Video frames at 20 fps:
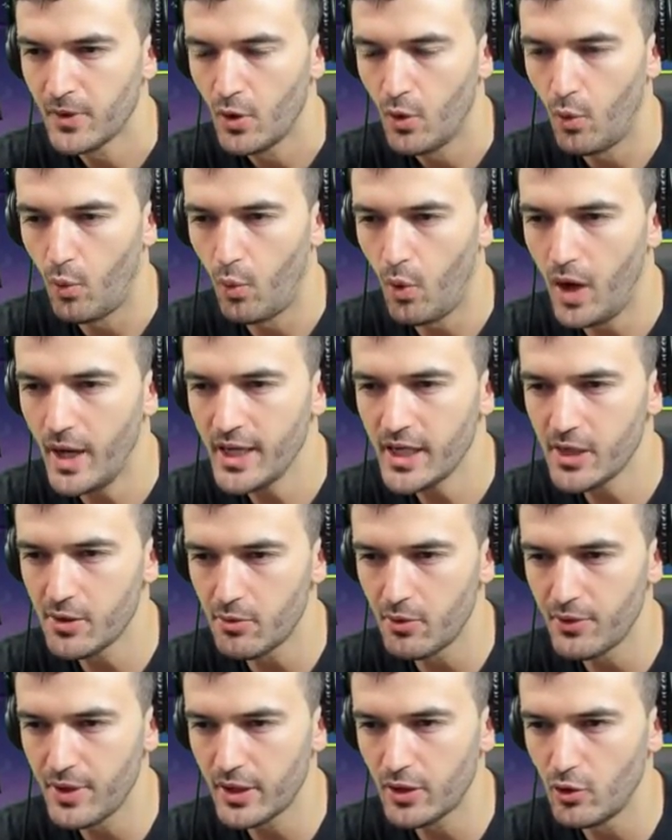One
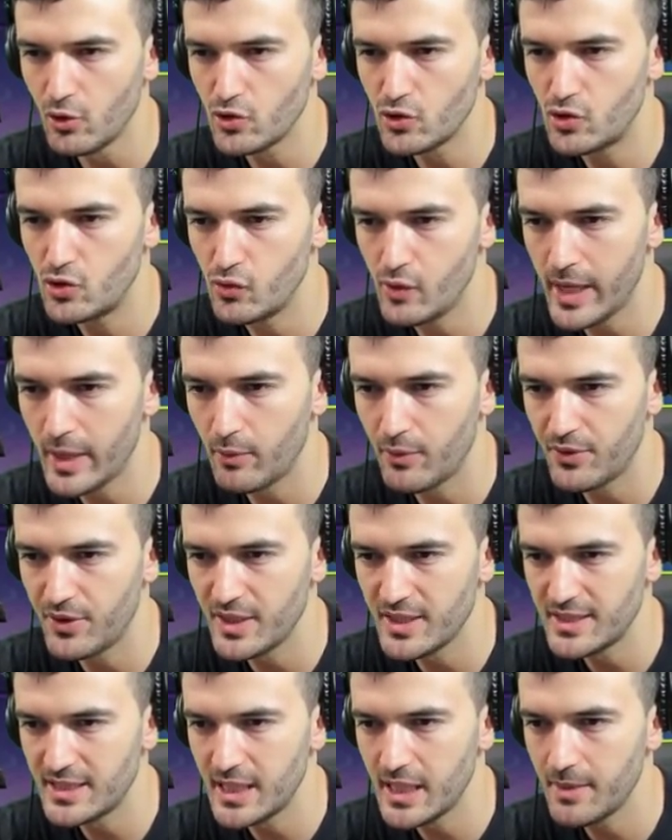hero that goes great with
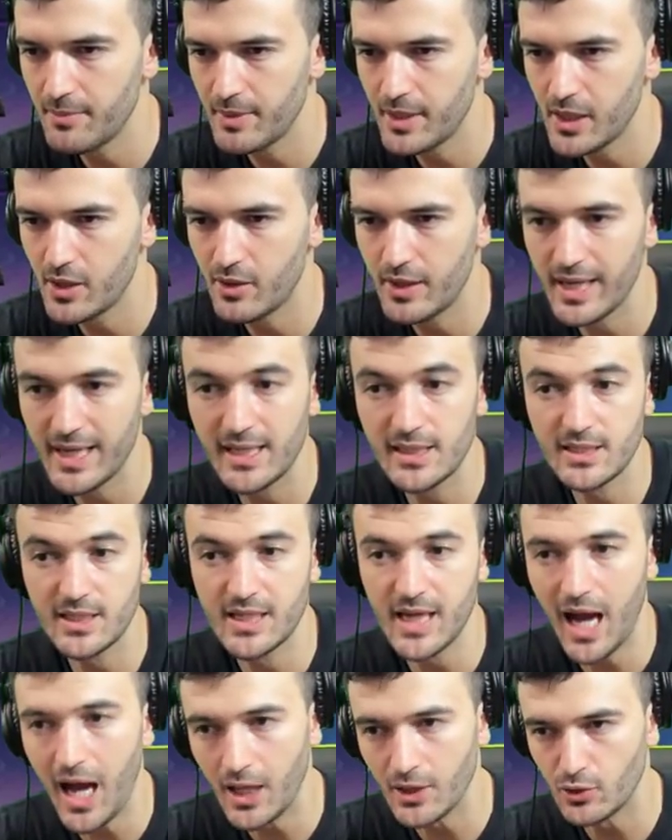this team here is
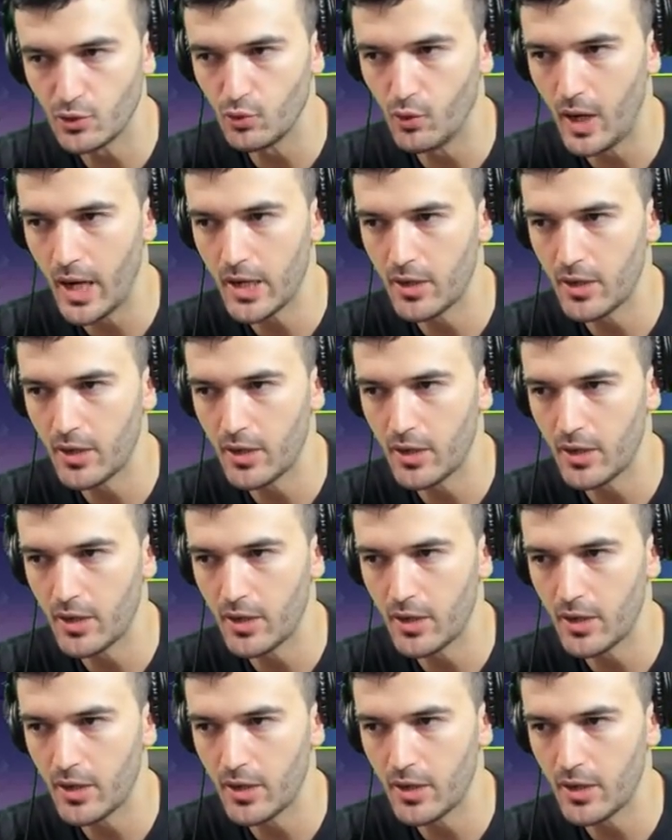Yondu.